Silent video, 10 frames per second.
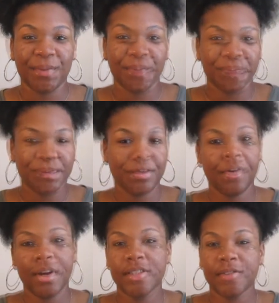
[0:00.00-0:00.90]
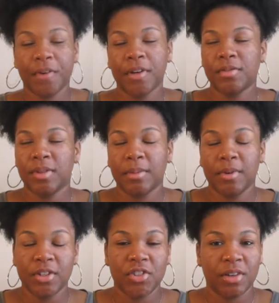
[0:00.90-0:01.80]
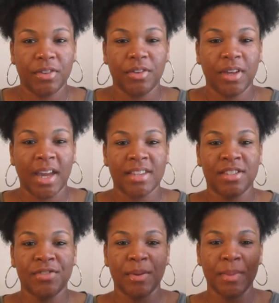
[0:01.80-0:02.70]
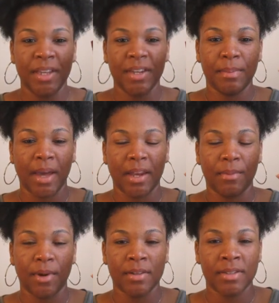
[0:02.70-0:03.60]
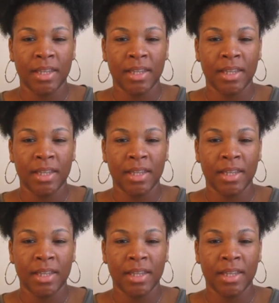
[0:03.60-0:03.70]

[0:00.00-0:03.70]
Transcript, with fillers: So, of course, the first one I'm going to share with you guys is from Eden Body Works.